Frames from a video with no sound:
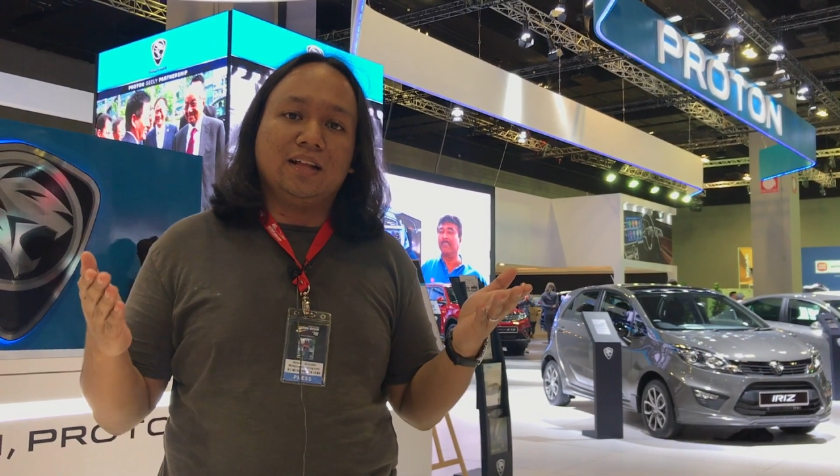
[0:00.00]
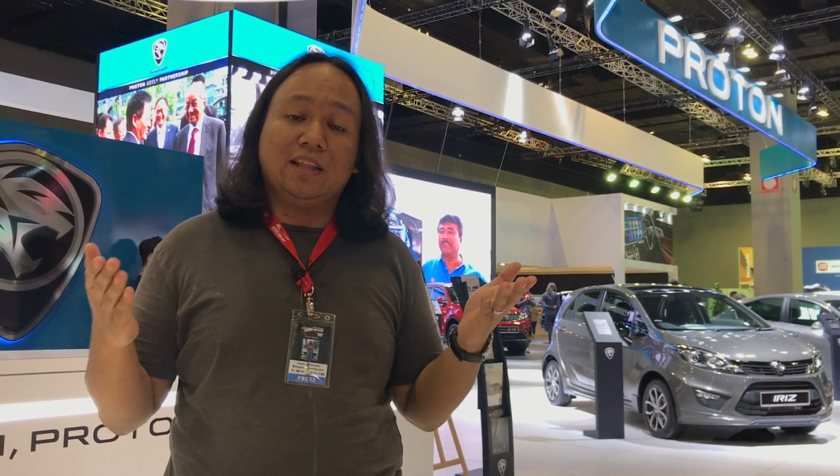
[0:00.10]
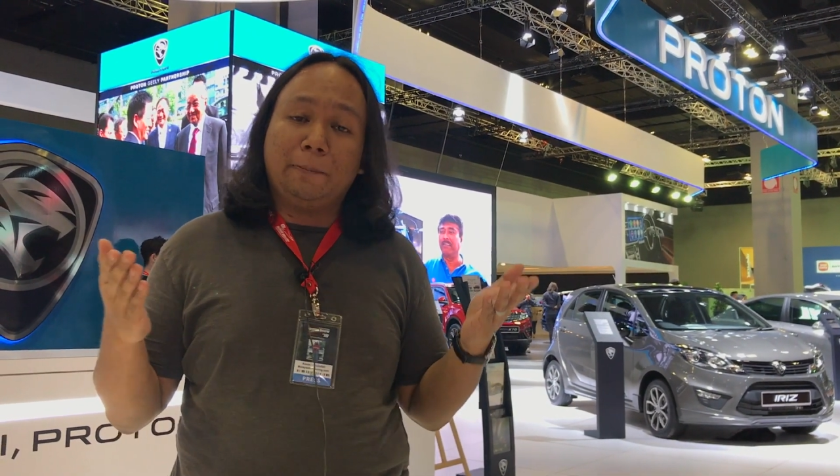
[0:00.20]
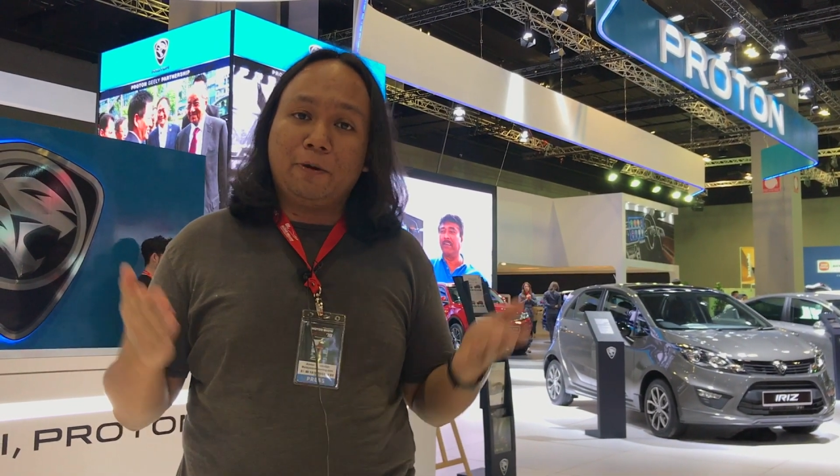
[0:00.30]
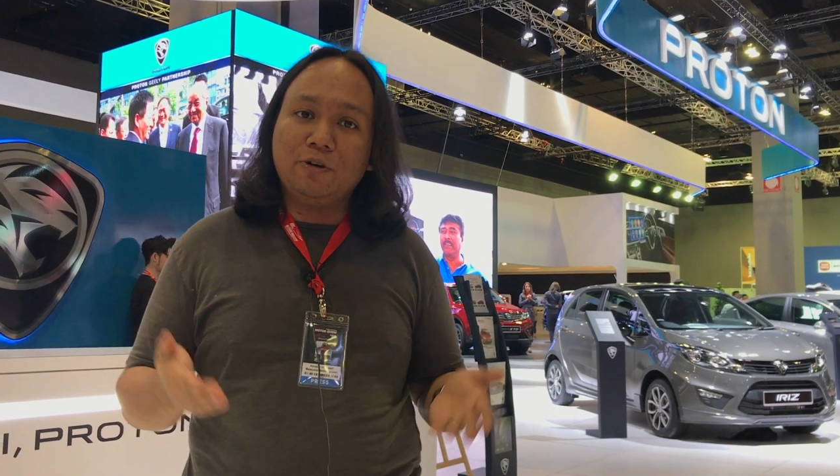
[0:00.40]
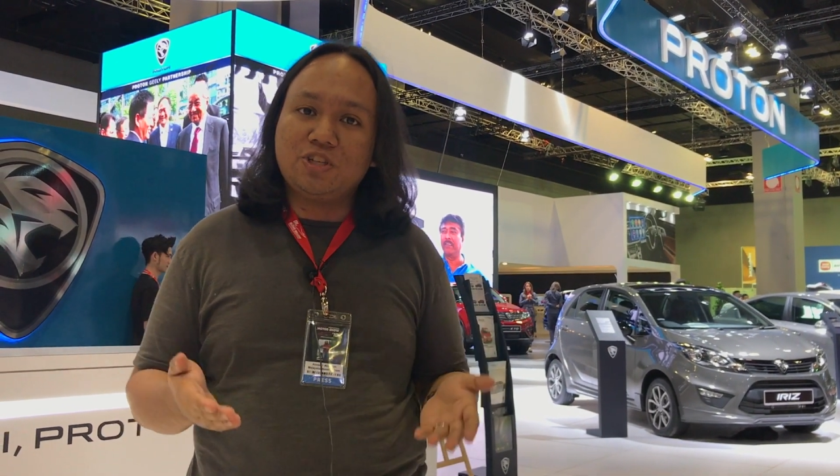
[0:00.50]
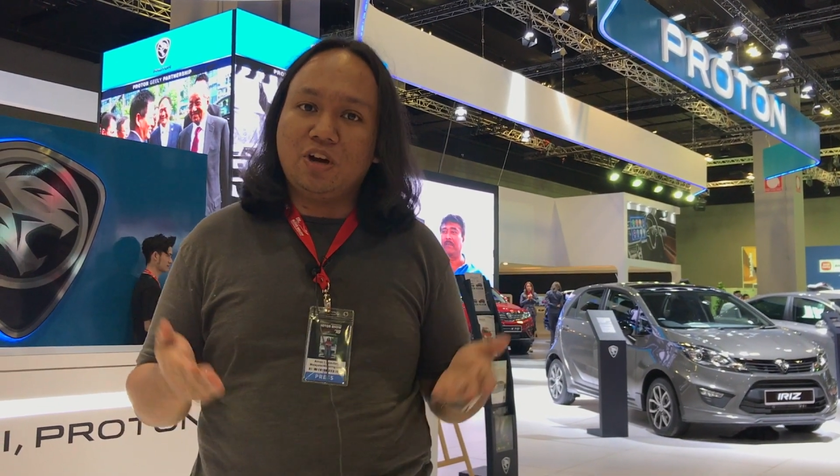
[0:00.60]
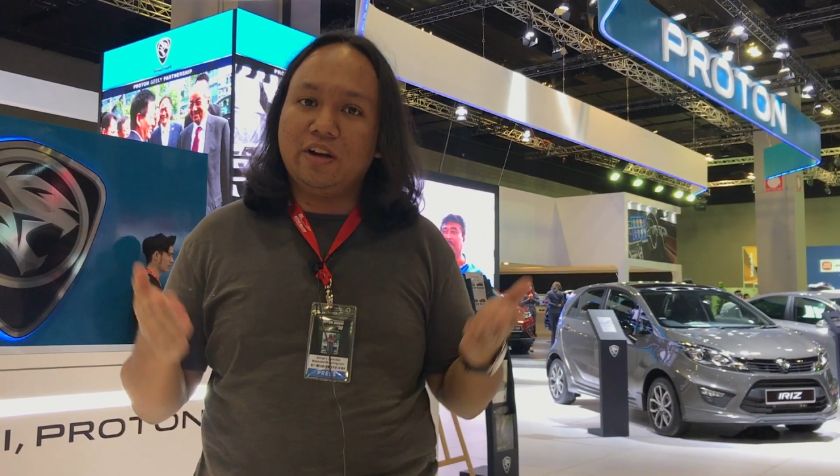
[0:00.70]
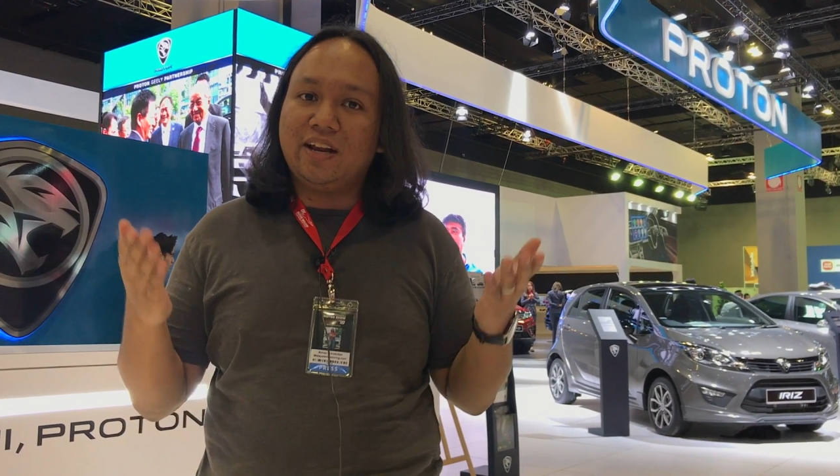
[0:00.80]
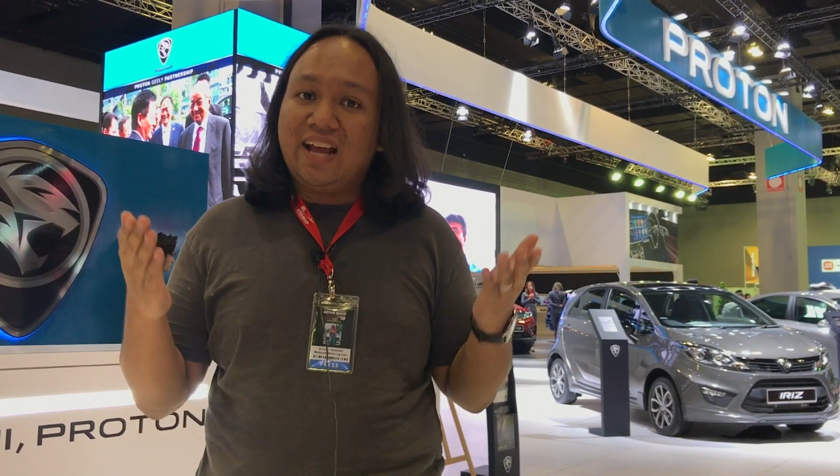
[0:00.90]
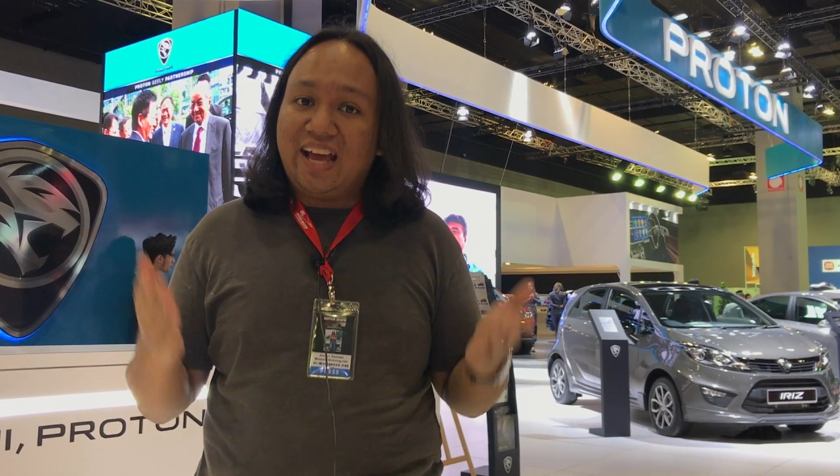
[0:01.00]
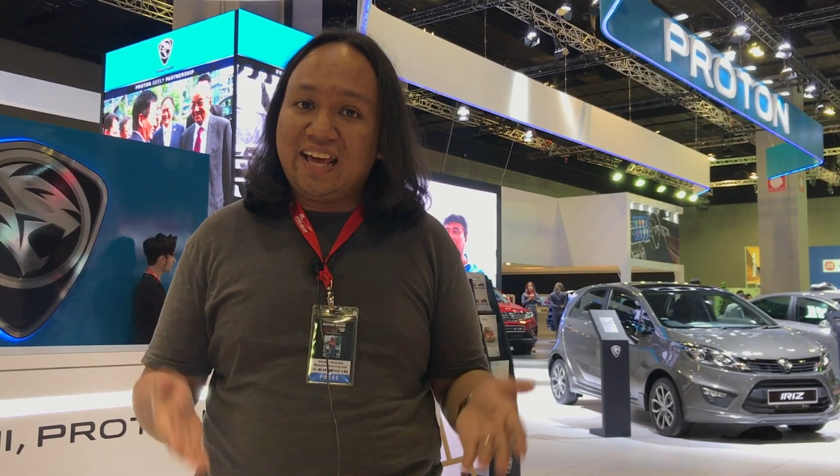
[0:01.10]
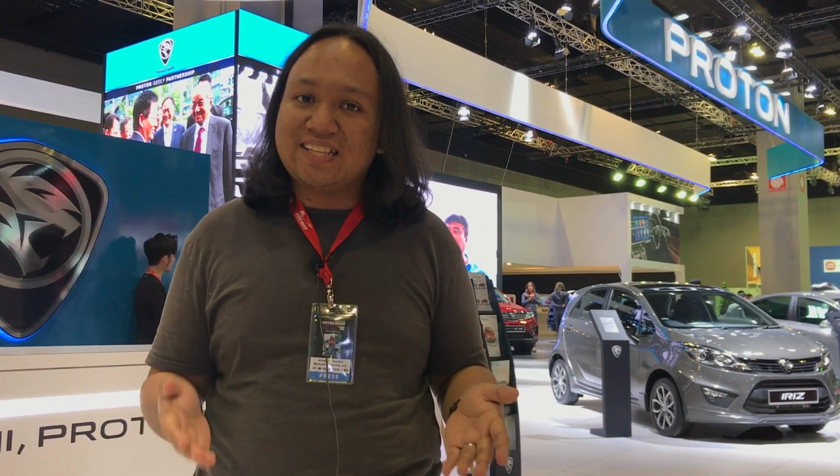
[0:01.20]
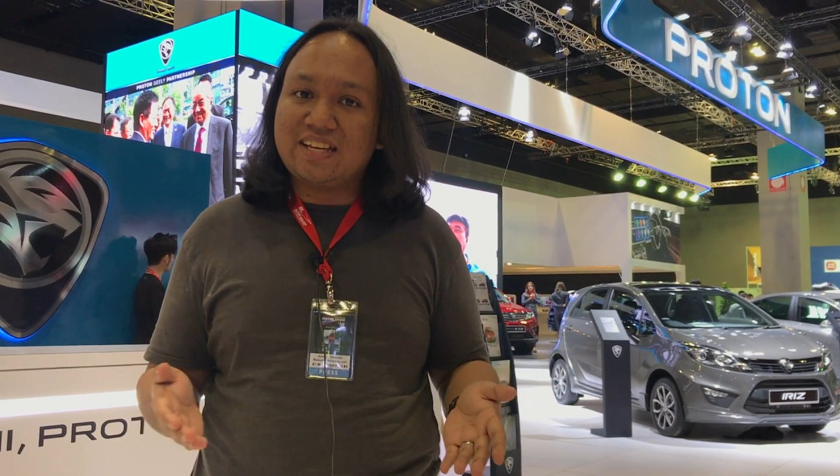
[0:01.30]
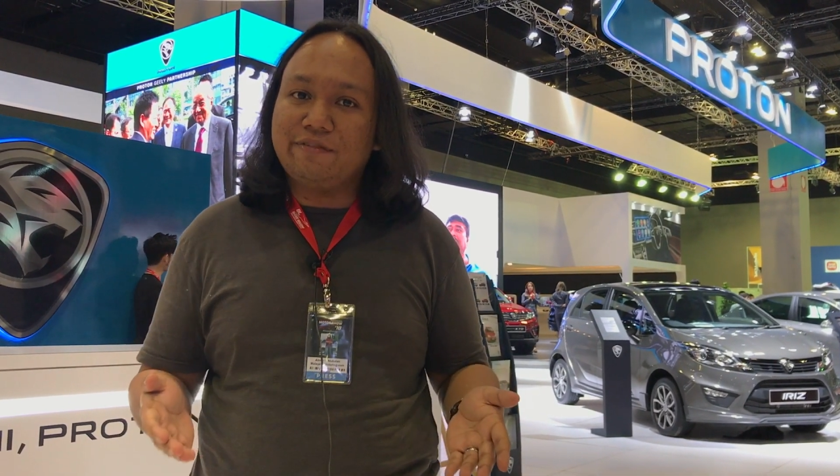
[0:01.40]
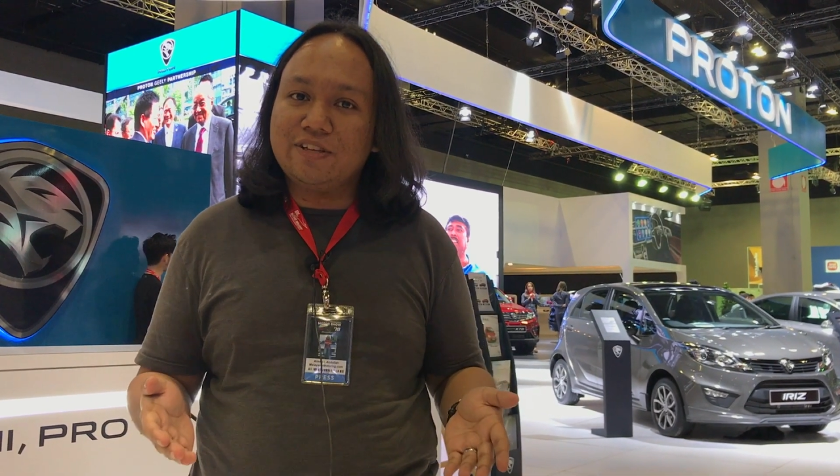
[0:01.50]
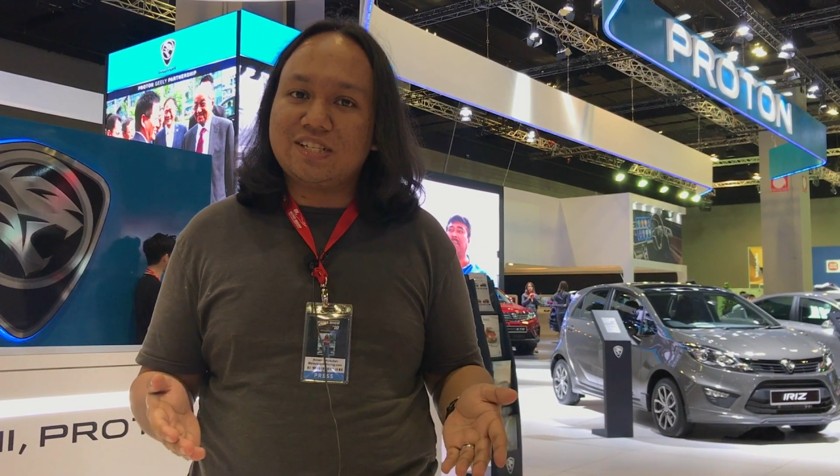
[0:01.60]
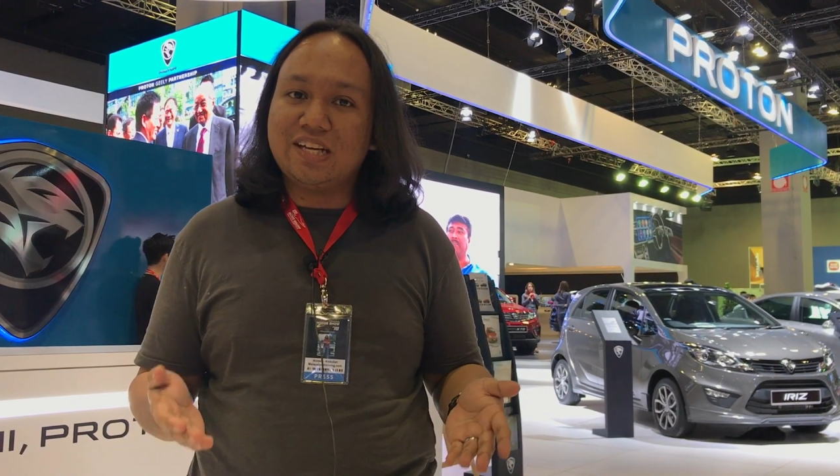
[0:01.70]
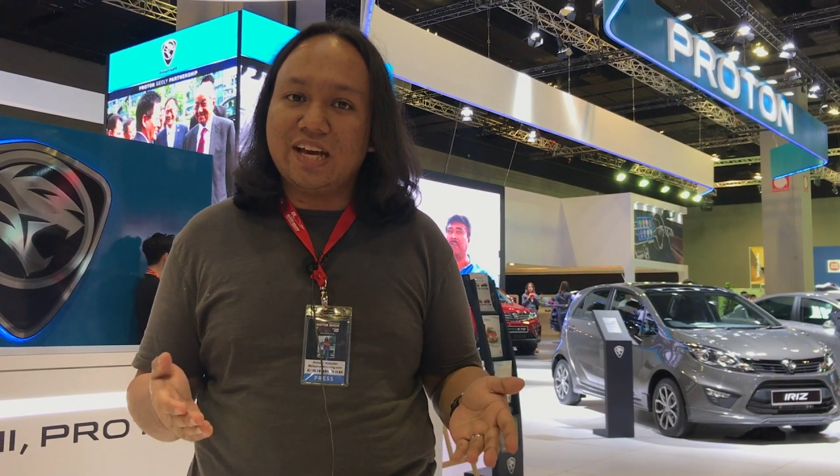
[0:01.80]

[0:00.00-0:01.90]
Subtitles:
the Proton X70